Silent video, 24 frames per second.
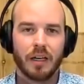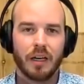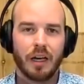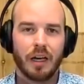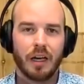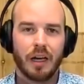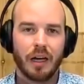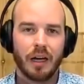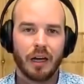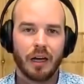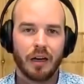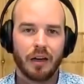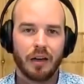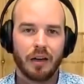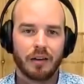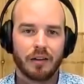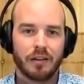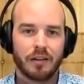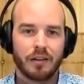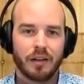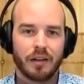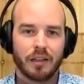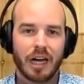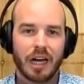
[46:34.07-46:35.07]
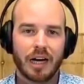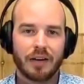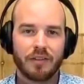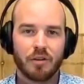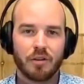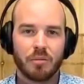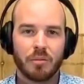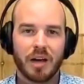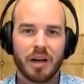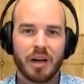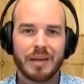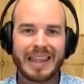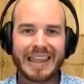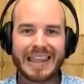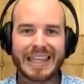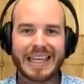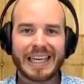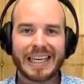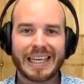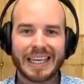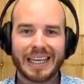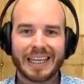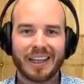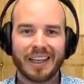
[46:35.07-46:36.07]
And a lot of you might be
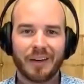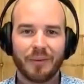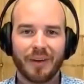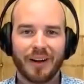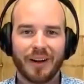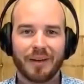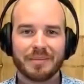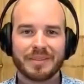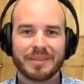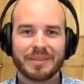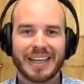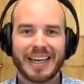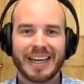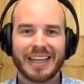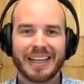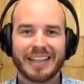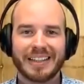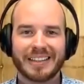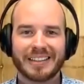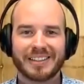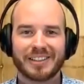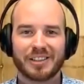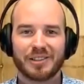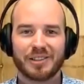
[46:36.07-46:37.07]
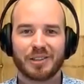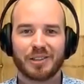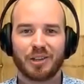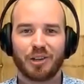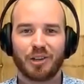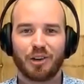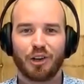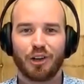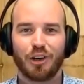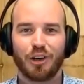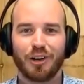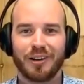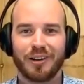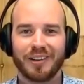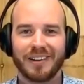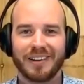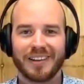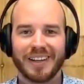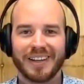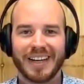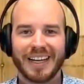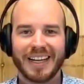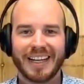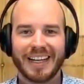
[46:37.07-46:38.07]
thinking that what I'm saying is good
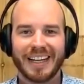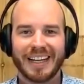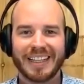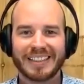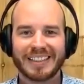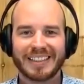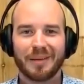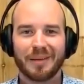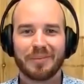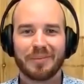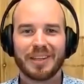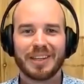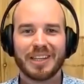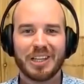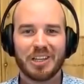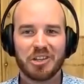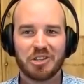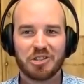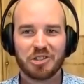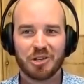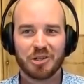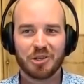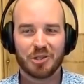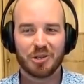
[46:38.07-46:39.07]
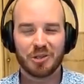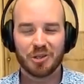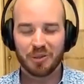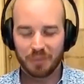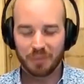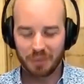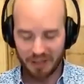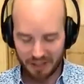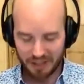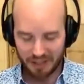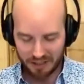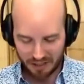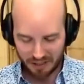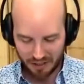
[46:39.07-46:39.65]
and something that you should do, but